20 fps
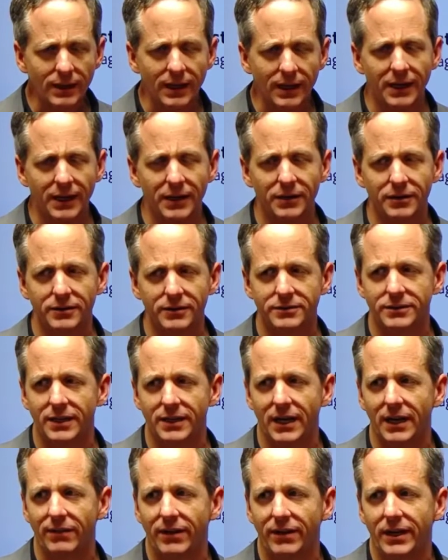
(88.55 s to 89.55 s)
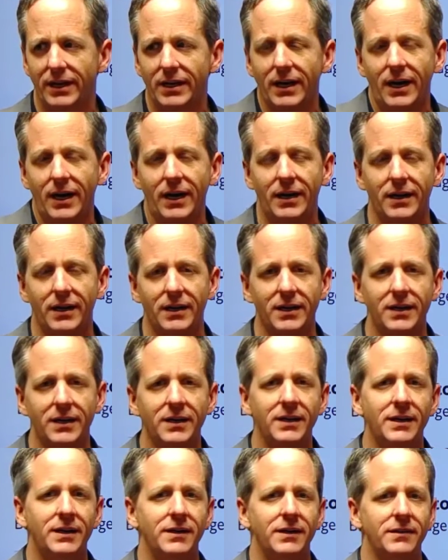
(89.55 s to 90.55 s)
And it looked kind of like an oddity
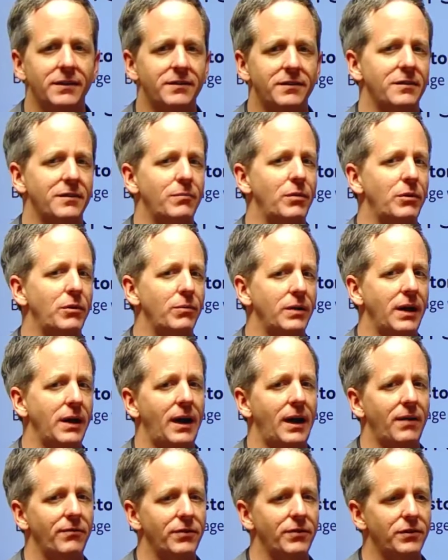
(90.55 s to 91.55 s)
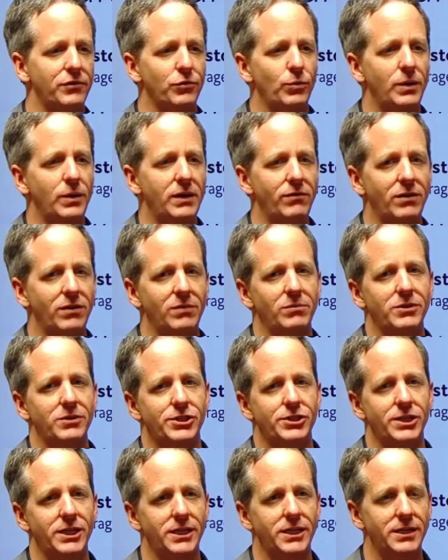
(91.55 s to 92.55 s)
that someone would have this weaving
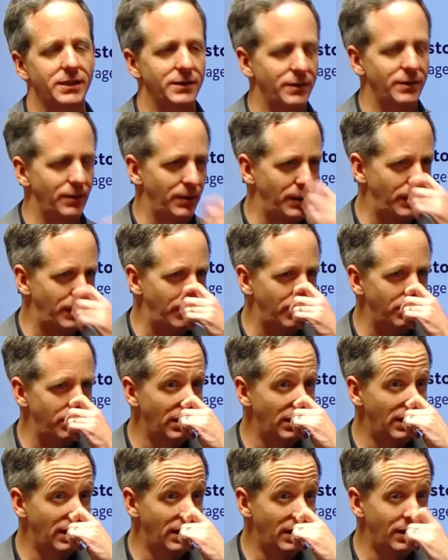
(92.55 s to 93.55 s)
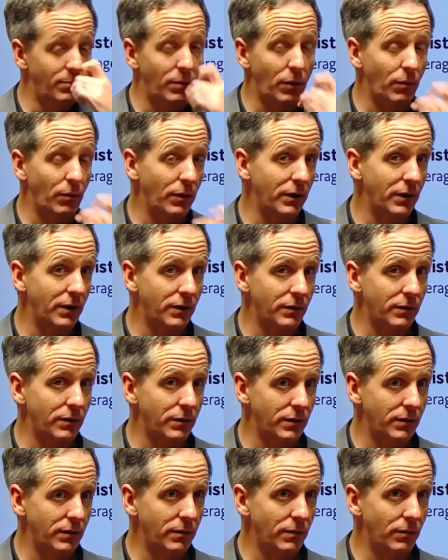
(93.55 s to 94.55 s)
machine in their home. But what
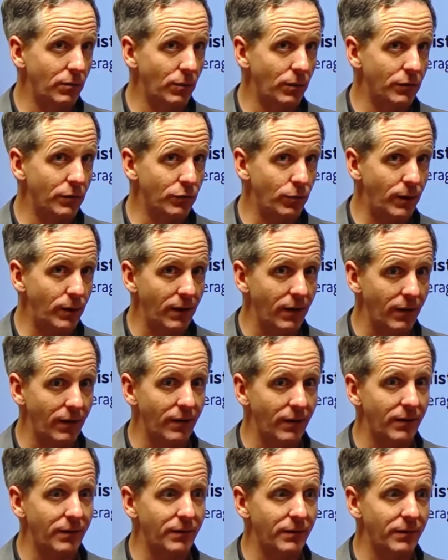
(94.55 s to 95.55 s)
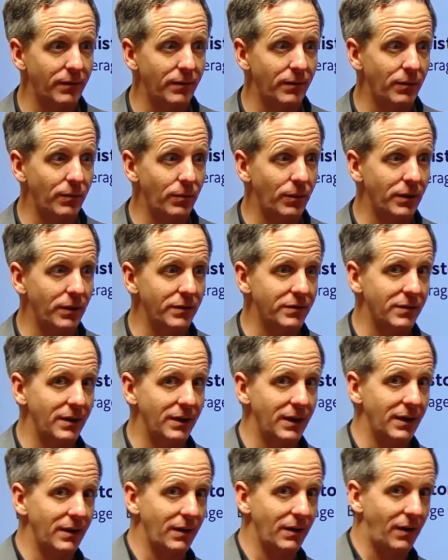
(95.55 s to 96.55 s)
was weird was
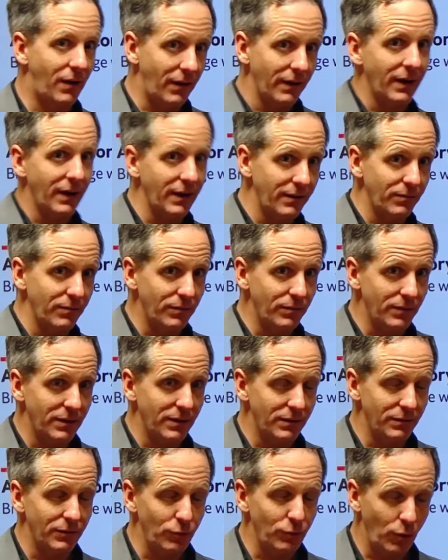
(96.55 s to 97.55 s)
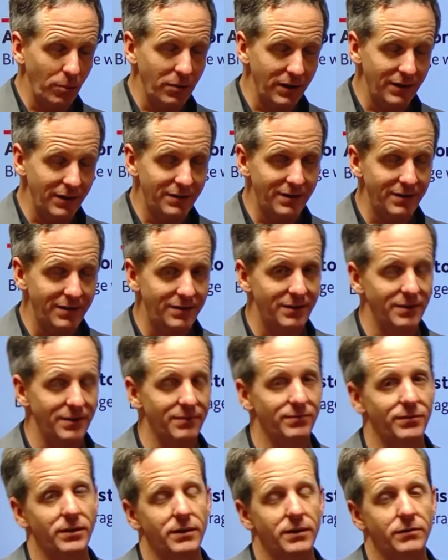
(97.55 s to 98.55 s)
that all that normally existed.
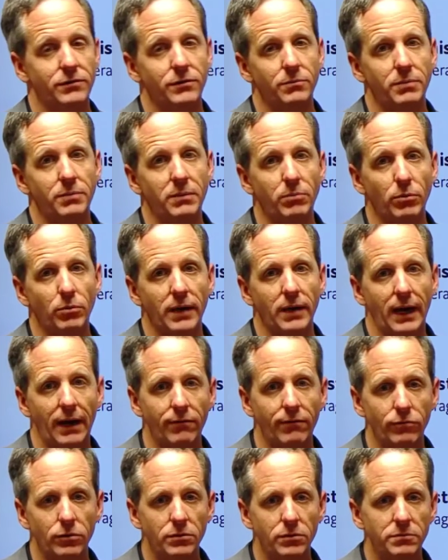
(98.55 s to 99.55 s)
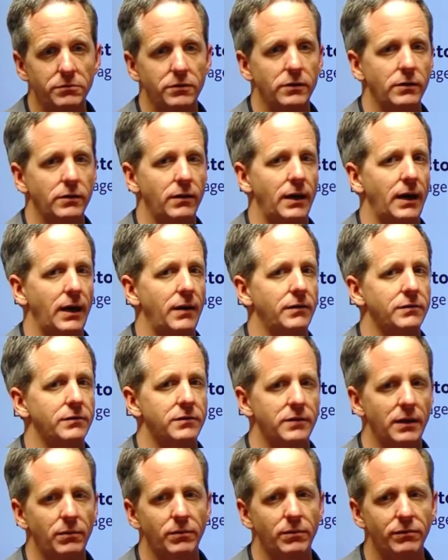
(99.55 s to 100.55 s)
So people would have looms at their house,
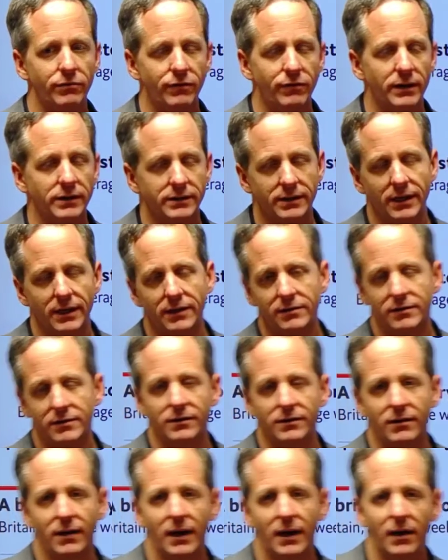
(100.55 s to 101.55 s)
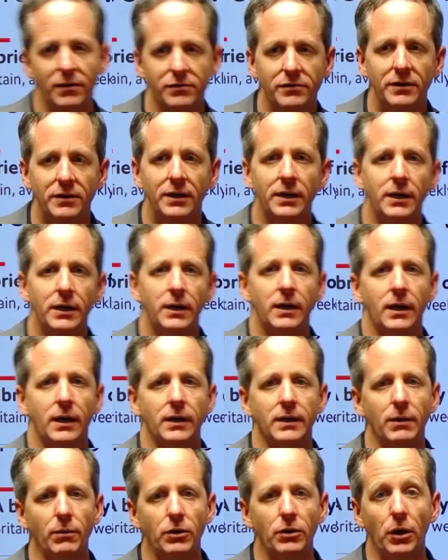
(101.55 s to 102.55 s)
they would felt things at their house, and
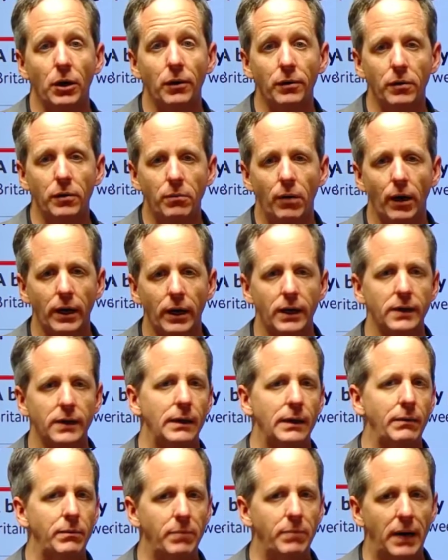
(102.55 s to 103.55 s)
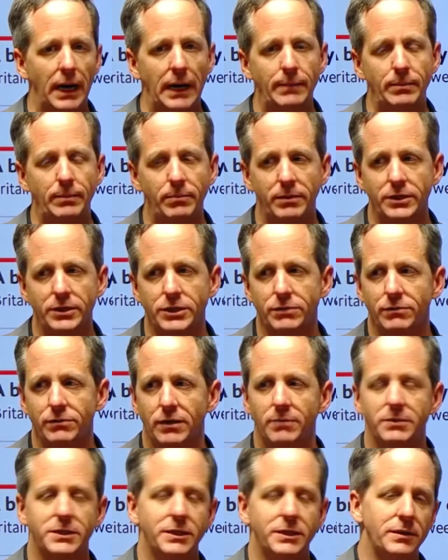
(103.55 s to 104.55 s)
they would go to a market, they would buy up a bunch of raw
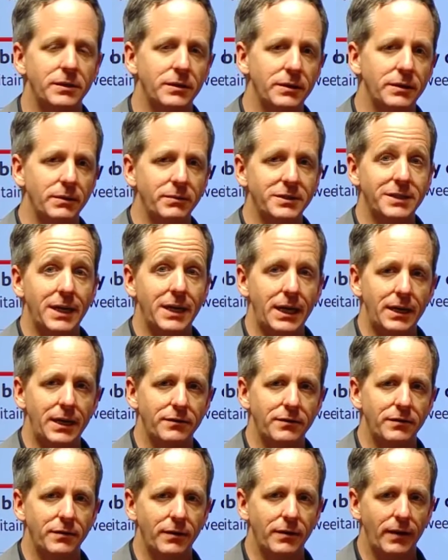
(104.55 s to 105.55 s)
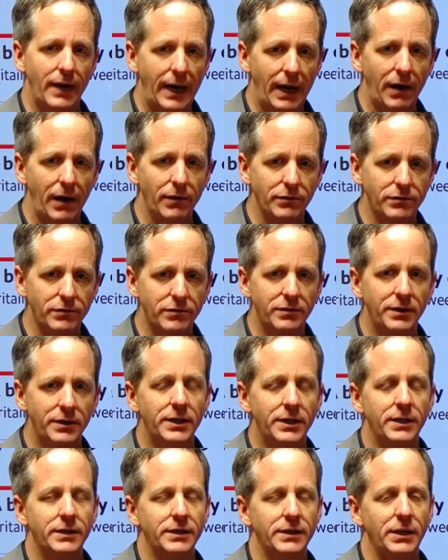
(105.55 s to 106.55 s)
material, they would take it to their house,
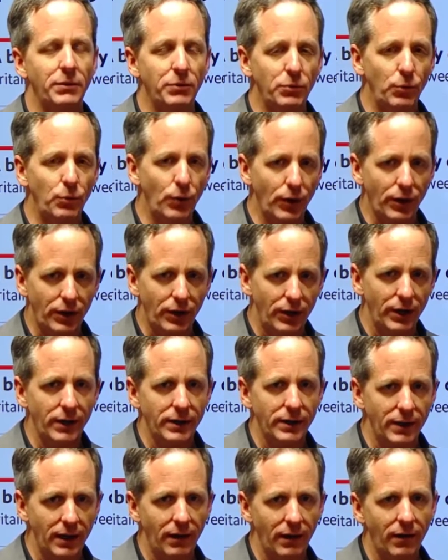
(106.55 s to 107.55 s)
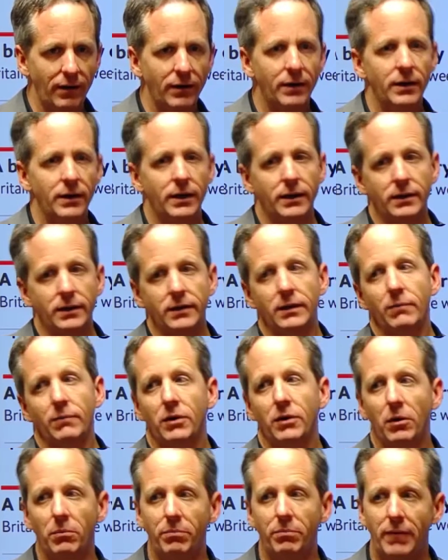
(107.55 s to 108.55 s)
they would work on it there, and then they would
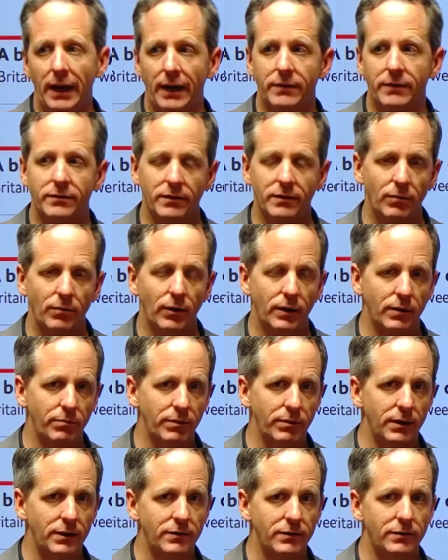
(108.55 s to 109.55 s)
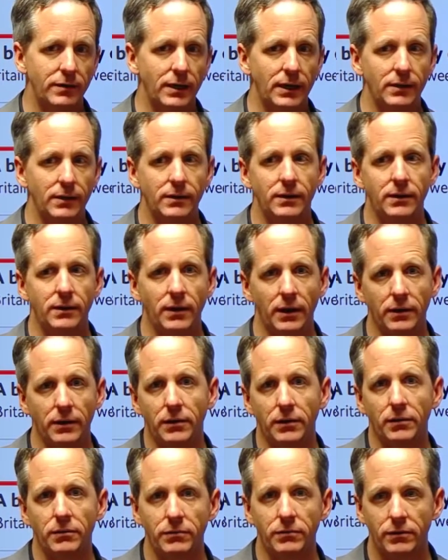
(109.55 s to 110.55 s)
go back to the marketplace and then
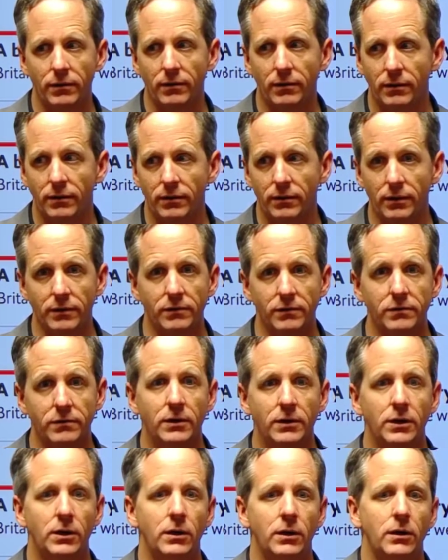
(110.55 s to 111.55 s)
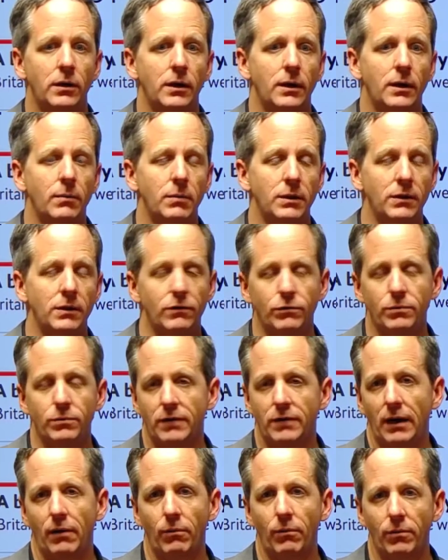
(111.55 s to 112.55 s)
unload their goods. And this was
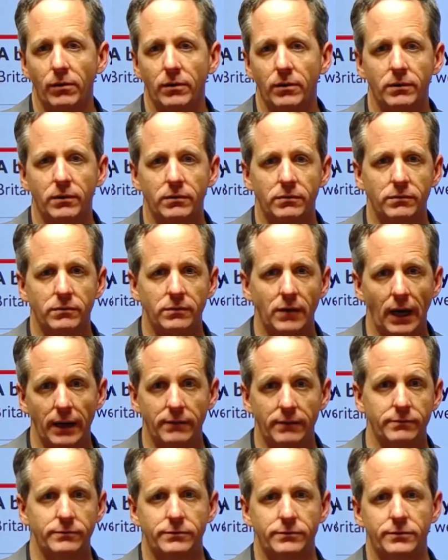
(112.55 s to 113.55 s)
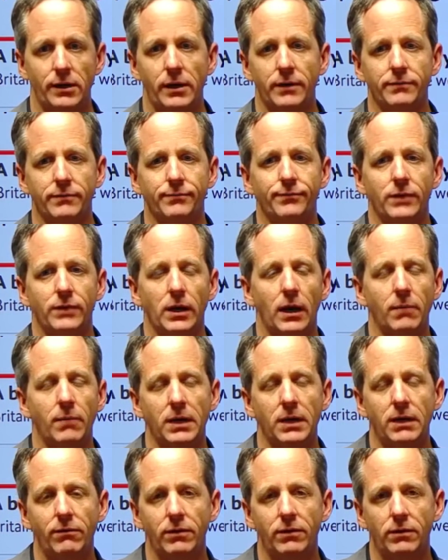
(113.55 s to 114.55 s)
how work got done.
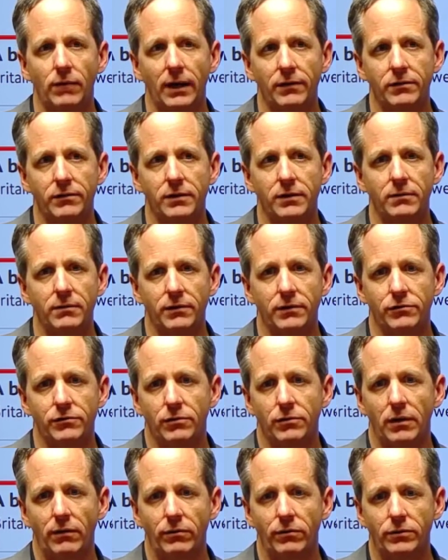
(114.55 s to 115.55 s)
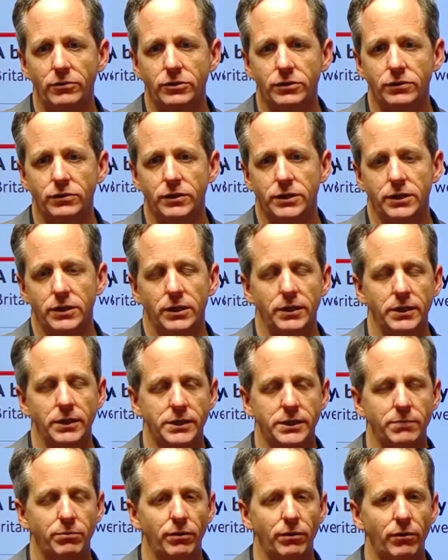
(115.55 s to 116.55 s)
Even as the Industrial Revolution started
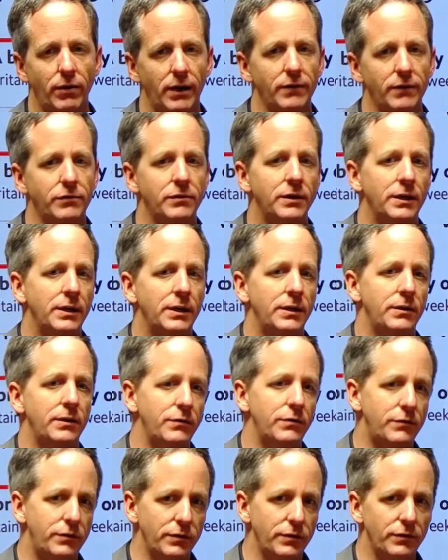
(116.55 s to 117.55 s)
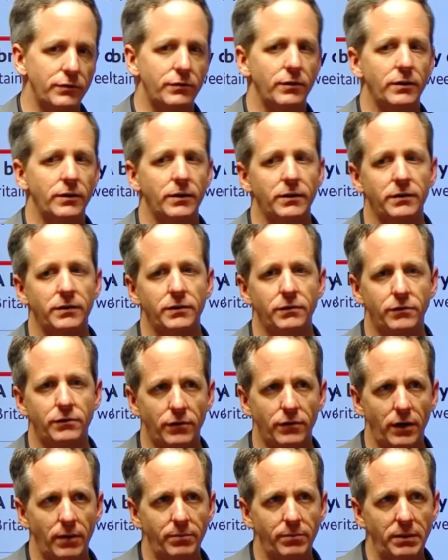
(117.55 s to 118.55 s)
to progress, you
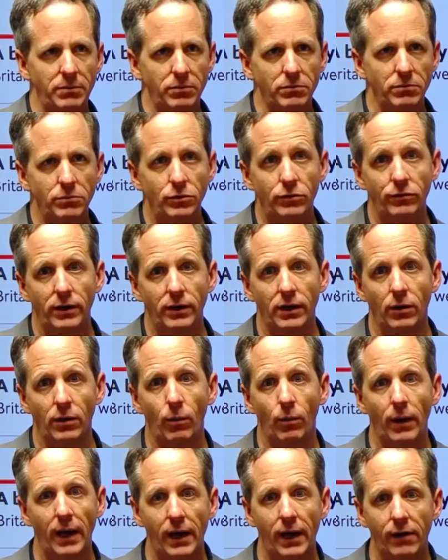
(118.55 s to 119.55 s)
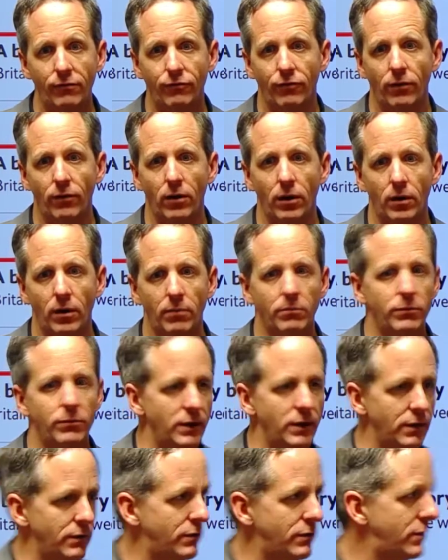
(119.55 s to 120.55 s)
saw people moving away from
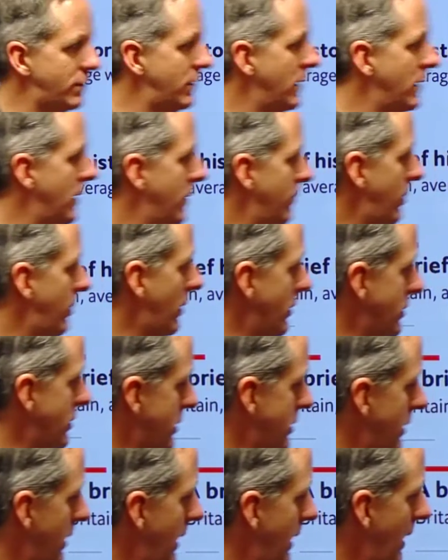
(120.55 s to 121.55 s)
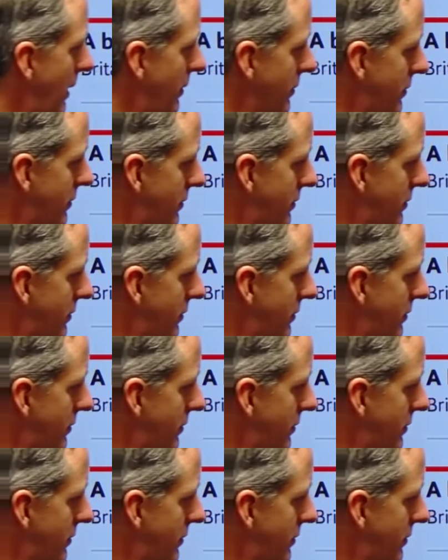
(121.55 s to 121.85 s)
this parceling out